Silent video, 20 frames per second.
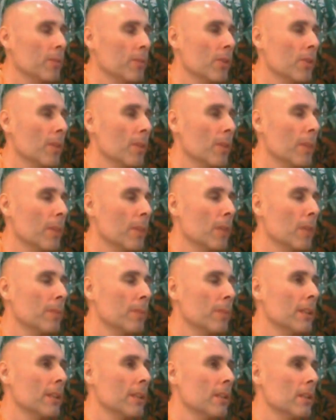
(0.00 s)
the
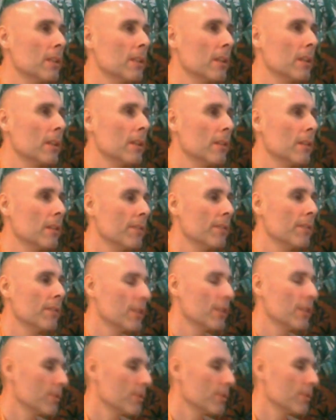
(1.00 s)
Prabhupada very
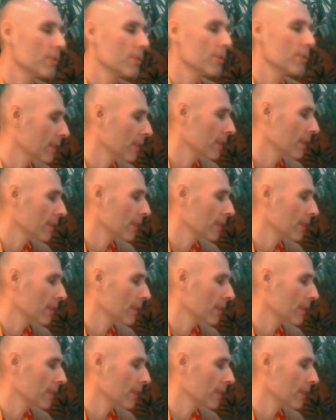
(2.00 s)
specifically